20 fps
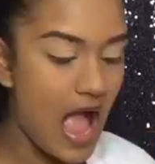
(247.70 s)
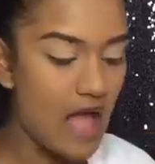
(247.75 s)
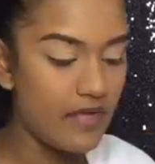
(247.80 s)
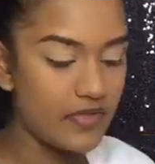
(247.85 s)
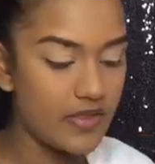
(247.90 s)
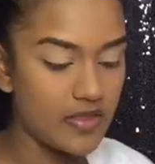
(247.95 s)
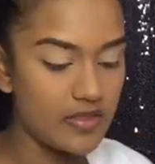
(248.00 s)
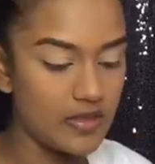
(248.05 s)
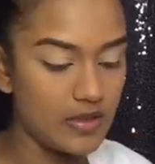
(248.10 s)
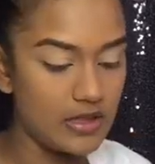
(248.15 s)

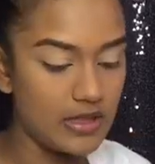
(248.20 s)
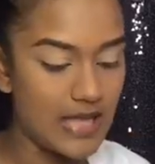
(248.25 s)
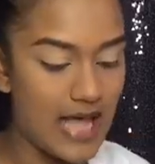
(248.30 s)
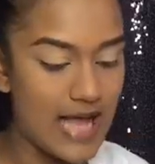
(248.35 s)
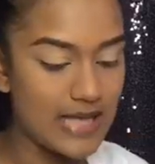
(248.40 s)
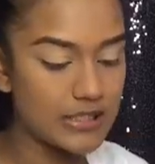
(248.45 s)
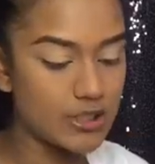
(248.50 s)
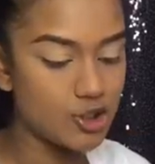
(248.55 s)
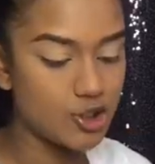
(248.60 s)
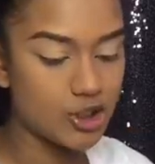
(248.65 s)
And then the
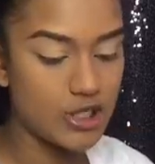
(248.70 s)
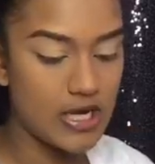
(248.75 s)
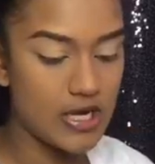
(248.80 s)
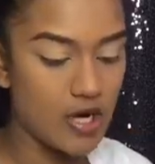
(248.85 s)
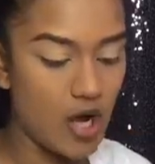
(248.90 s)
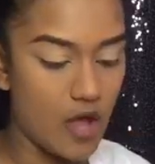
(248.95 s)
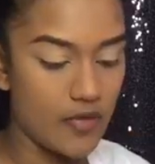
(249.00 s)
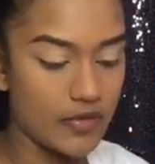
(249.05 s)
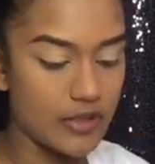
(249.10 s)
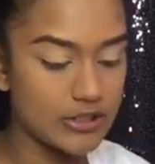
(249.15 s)
last
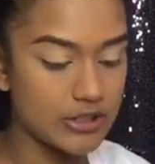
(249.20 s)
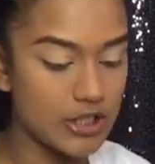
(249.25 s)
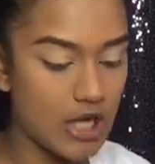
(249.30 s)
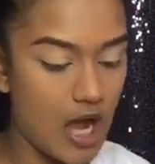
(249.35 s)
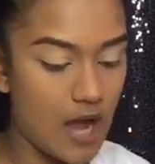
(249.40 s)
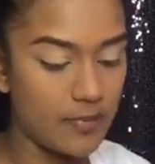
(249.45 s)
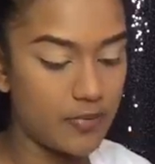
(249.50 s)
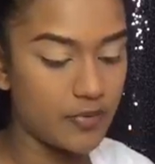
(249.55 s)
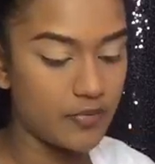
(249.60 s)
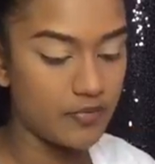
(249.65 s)
shade on the
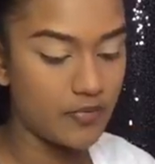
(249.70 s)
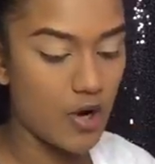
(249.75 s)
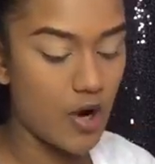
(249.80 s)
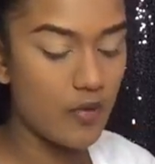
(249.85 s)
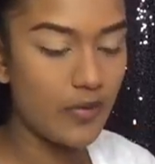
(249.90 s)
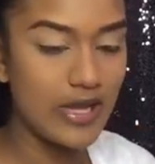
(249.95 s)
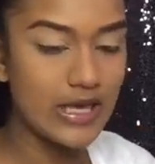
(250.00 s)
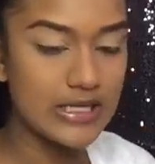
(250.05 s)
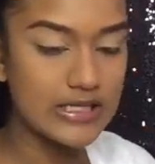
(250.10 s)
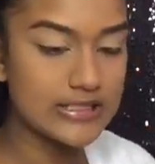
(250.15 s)
top
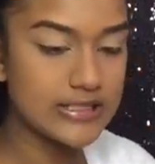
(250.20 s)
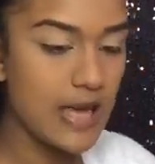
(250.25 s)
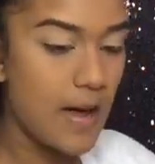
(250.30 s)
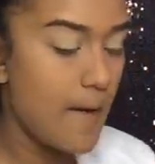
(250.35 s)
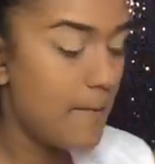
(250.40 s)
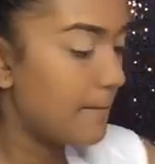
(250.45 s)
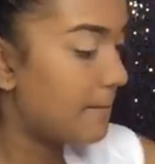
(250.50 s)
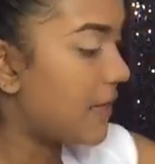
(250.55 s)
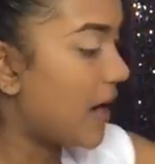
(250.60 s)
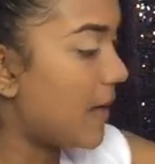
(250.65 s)
row is
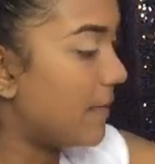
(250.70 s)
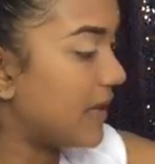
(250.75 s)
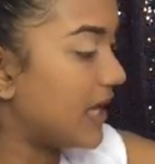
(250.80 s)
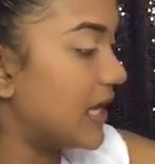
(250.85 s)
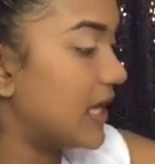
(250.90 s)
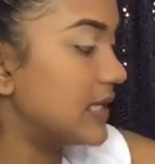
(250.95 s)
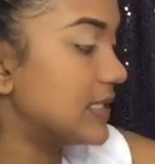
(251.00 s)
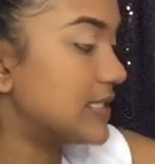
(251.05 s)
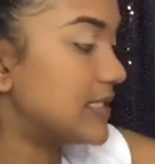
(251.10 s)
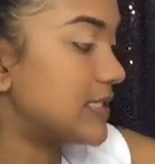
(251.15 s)

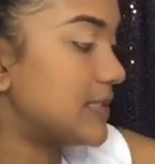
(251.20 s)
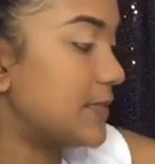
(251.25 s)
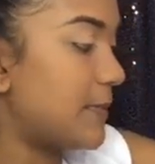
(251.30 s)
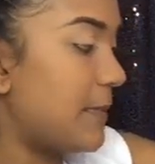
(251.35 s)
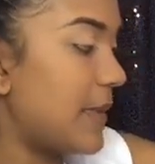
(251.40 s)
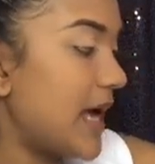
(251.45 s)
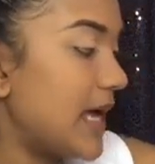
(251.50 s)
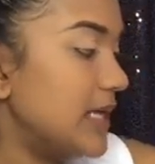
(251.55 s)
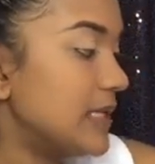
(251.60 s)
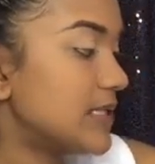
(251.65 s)
Pumpkin
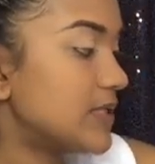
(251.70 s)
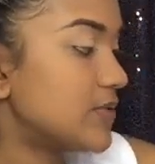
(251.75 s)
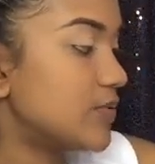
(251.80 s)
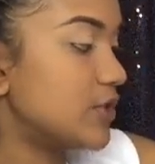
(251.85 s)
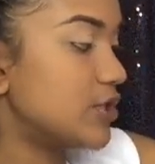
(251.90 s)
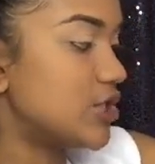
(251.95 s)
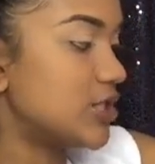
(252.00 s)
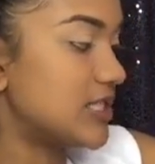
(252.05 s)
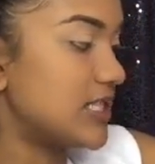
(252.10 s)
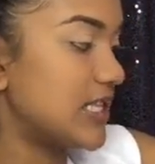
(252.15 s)
Spice,
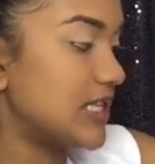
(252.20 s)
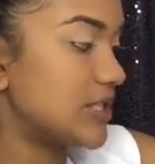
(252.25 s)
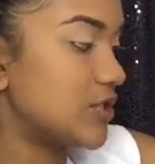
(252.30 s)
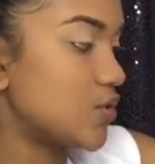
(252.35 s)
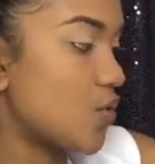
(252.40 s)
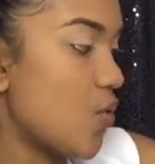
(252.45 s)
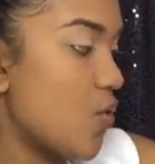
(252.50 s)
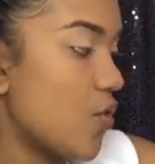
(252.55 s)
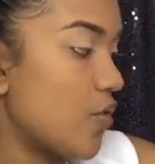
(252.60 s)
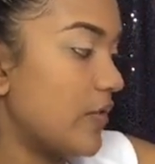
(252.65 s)
which is this
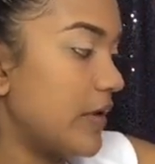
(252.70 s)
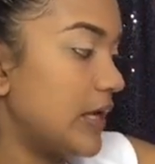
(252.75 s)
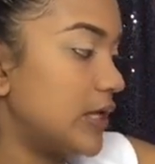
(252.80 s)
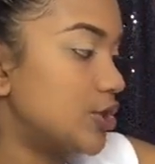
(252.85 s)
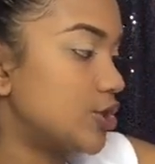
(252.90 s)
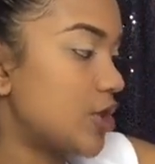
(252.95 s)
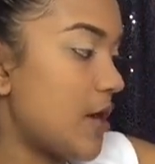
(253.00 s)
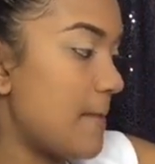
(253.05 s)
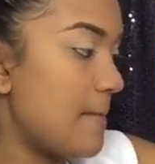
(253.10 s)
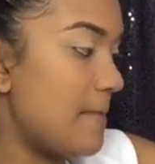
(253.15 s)

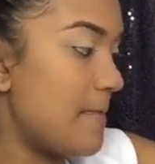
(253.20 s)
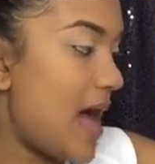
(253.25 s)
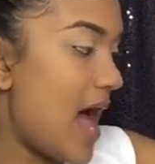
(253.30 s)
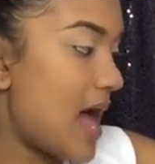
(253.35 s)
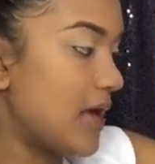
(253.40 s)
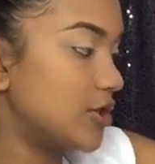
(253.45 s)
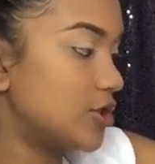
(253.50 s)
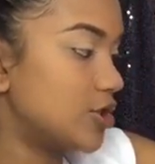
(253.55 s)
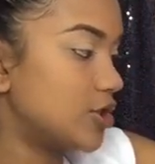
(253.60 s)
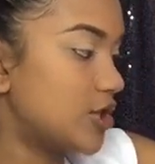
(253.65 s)
orange
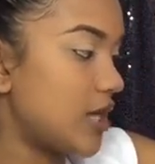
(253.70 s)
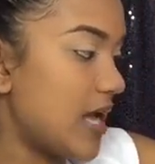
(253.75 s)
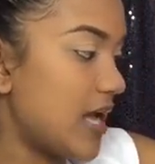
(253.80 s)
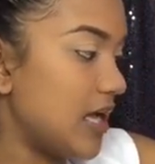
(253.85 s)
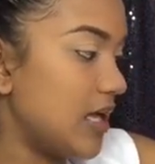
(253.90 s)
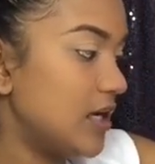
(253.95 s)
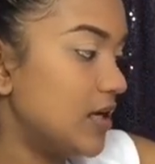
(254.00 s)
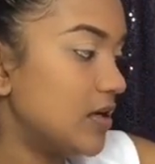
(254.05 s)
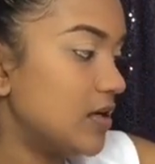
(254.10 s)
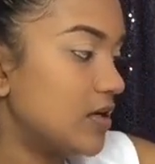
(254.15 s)
matte
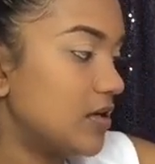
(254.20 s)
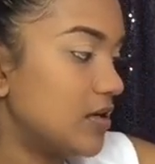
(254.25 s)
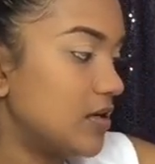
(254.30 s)
shade.